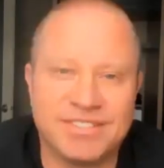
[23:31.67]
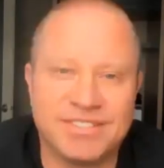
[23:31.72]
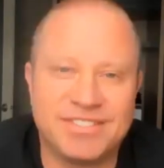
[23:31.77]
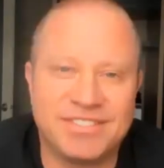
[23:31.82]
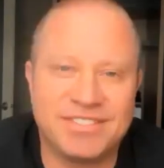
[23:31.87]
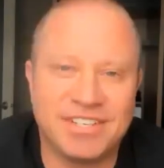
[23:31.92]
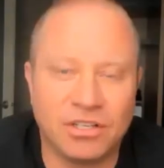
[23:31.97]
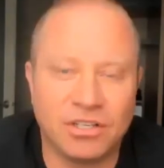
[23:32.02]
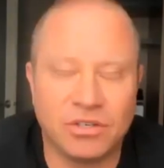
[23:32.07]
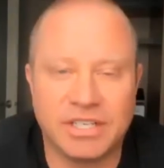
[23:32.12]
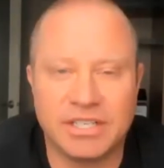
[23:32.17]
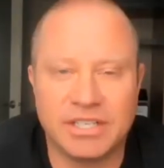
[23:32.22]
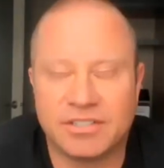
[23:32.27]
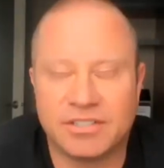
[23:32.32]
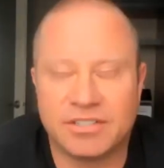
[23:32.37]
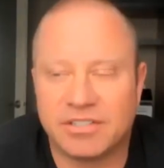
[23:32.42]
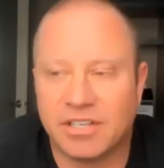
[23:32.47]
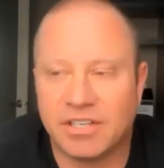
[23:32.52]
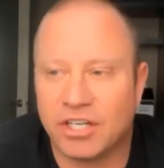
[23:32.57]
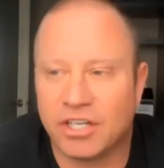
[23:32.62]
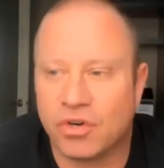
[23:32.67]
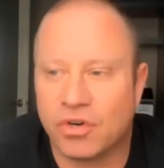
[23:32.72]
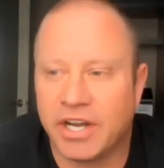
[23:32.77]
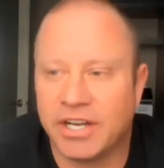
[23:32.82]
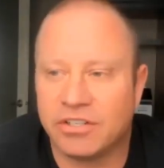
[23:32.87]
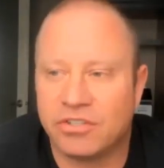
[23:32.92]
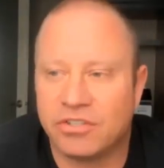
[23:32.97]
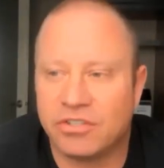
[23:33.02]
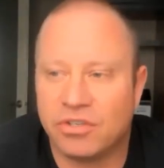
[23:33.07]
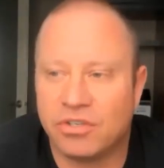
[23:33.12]
is uh,
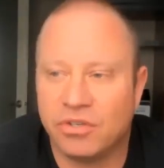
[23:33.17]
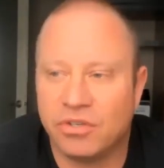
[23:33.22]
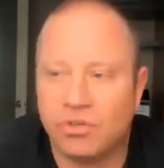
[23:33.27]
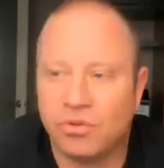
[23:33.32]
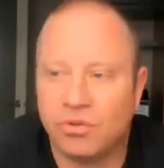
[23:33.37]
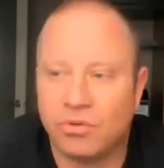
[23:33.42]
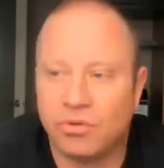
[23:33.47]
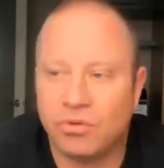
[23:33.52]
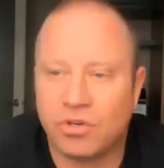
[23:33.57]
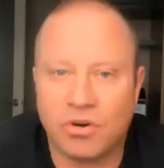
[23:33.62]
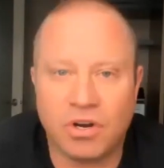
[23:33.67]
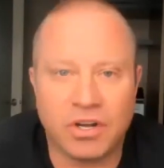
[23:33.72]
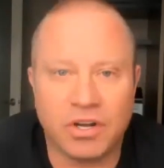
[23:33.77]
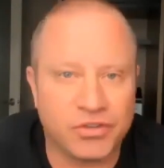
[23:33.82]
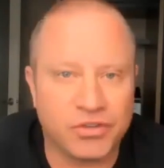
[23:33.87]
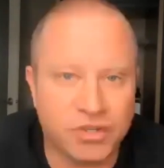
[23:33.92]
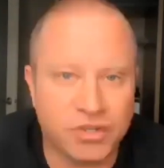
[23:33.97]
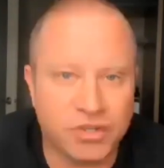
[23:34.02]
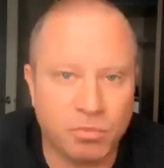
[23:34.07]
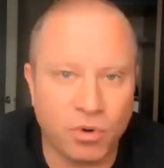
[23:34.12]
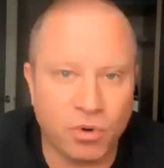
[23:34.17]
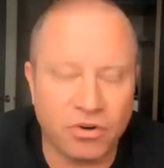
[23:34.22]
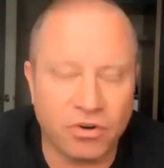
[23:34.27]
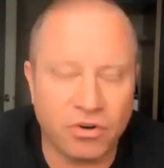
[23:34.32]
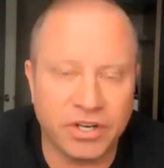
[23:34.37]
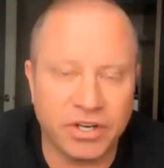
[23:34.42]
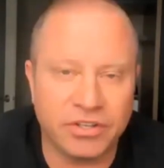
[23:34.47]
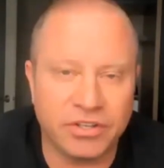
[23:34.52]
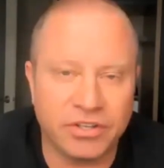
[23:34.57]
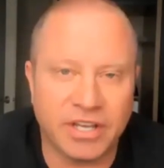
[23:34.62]
trying to cross the border
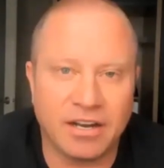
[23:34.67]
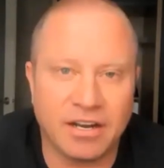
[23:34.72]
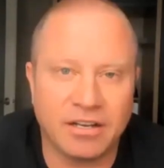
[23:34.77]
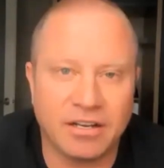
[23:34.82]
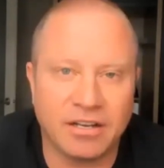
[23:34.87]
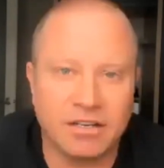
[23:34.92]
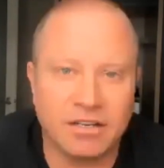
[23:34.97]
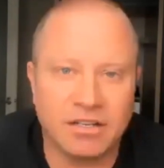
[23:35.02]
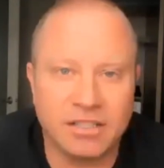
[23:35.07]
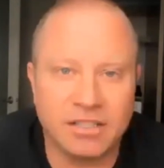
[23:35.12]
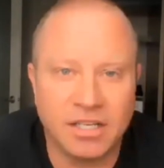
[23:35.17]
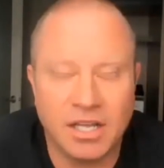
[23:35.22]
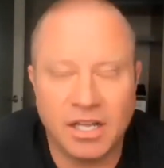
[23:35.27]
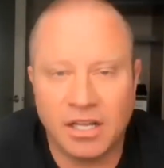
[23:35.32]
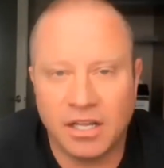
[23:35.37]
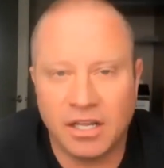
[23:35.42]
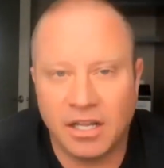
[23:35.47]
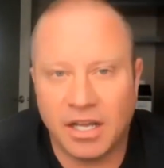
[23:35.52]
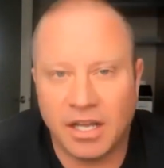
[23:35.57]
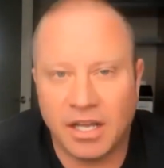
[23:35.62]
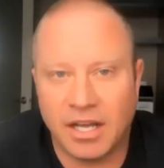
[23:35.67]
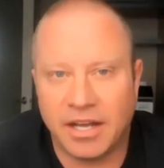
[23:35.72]
into Canada. Uh-huh.